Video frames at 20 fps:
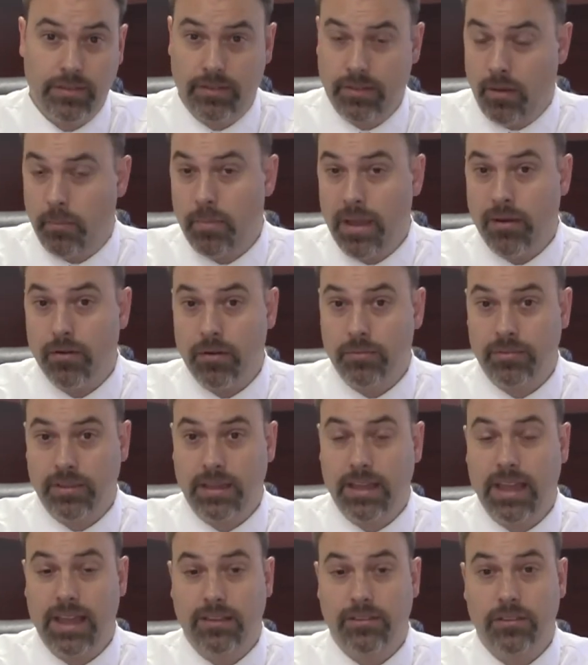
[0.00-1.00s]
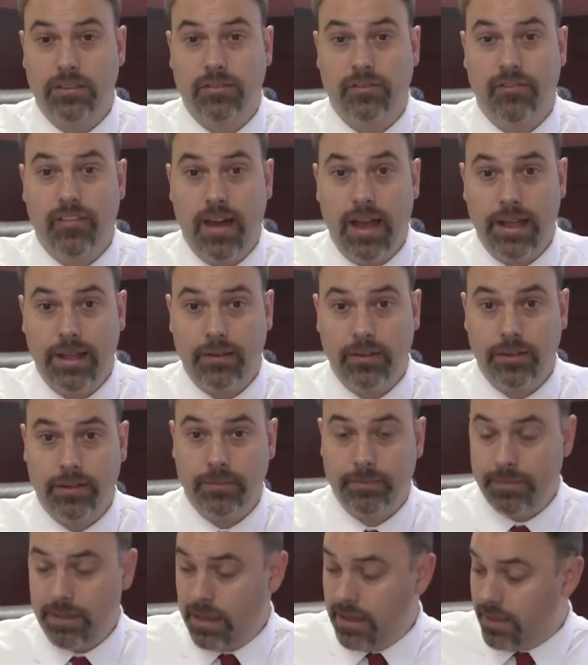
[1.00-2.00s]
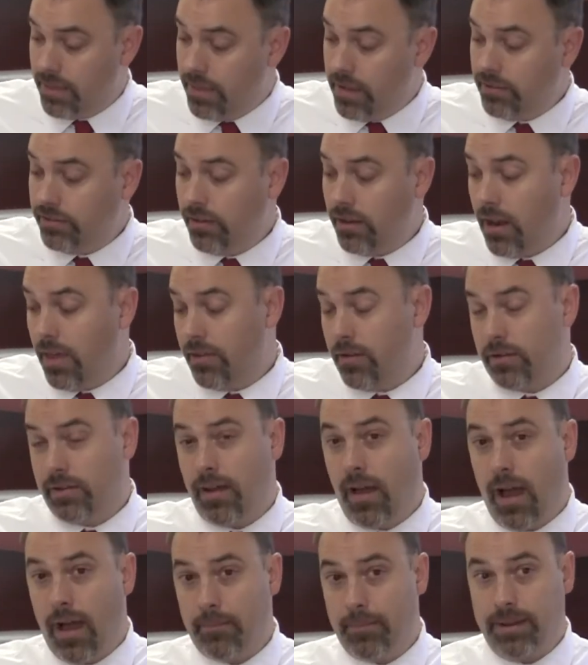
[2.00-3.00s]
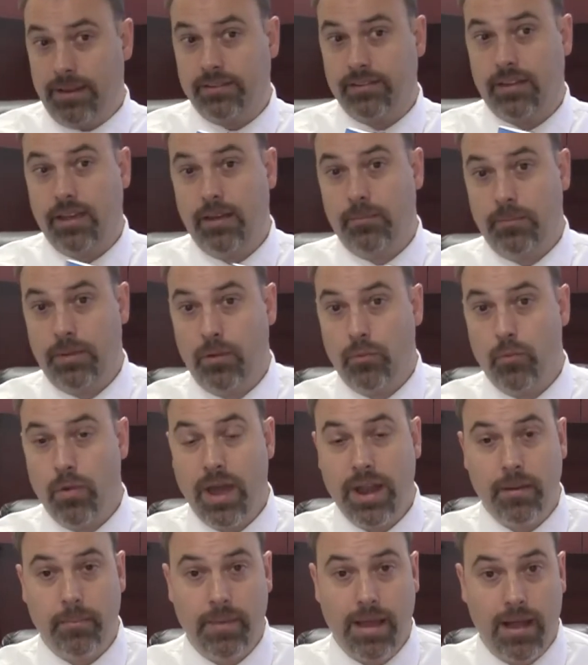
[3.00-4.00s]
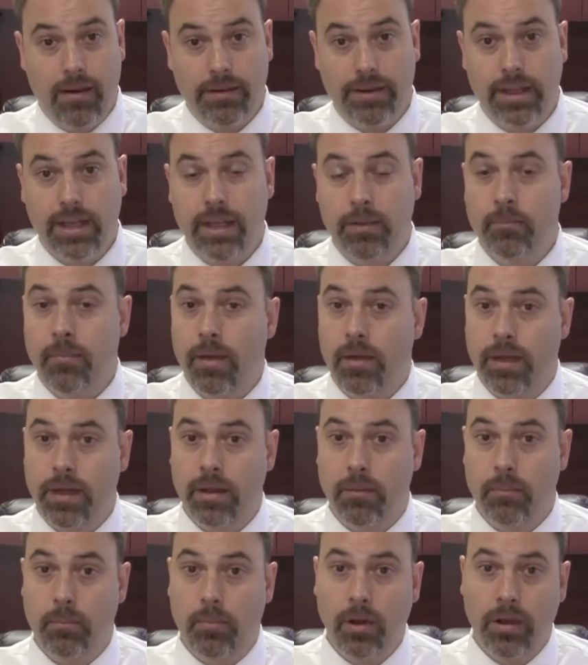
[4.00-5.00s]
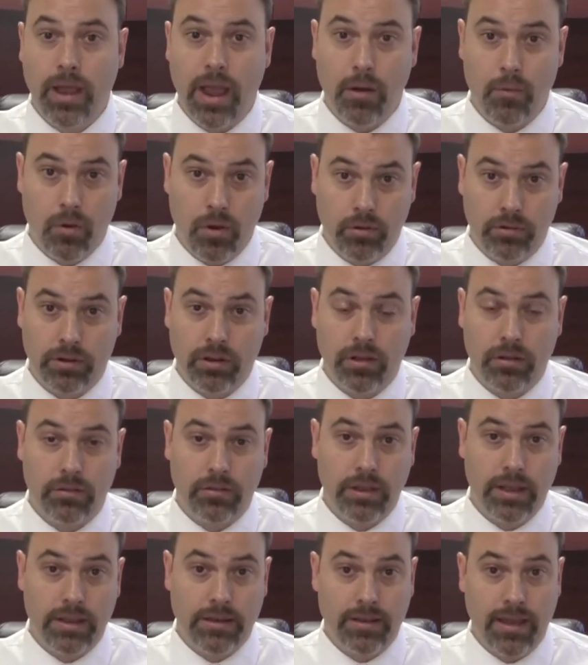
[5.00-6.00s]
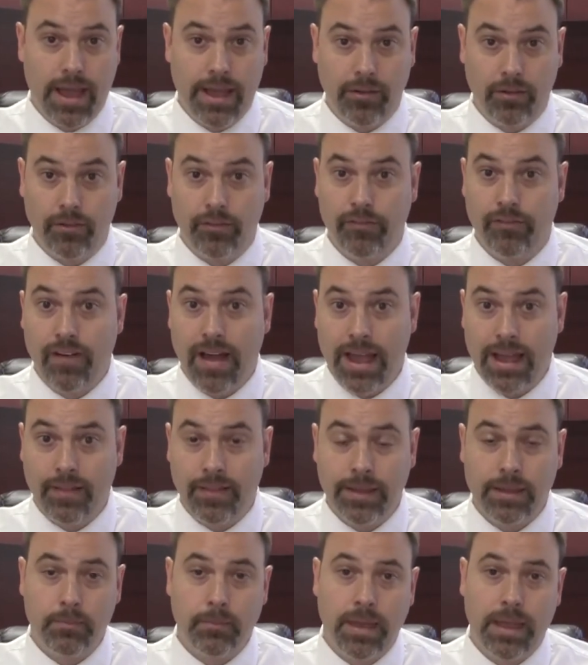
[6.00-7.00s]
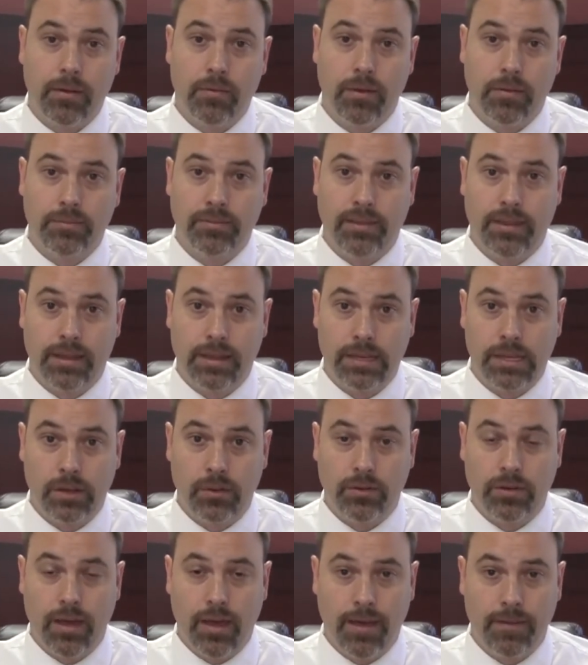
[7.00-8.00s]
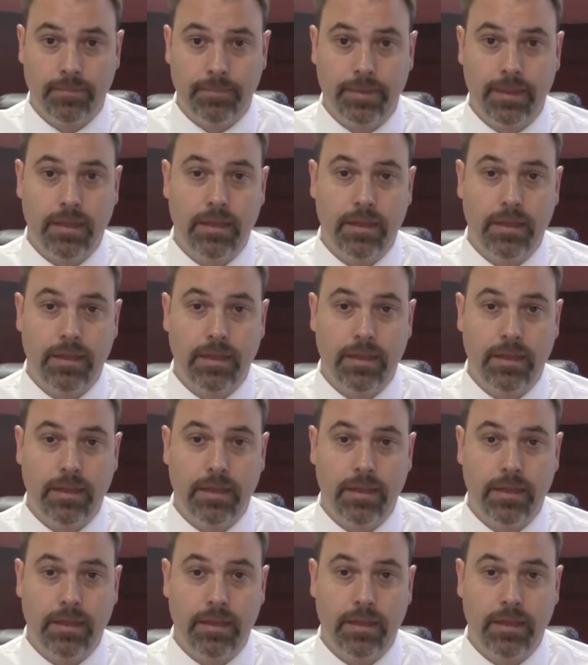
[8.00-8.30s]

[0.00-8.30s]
bankruptcy case is filed. This and other topics can be read about in a book I wrote entitled Filing Bankruptcy in Utah.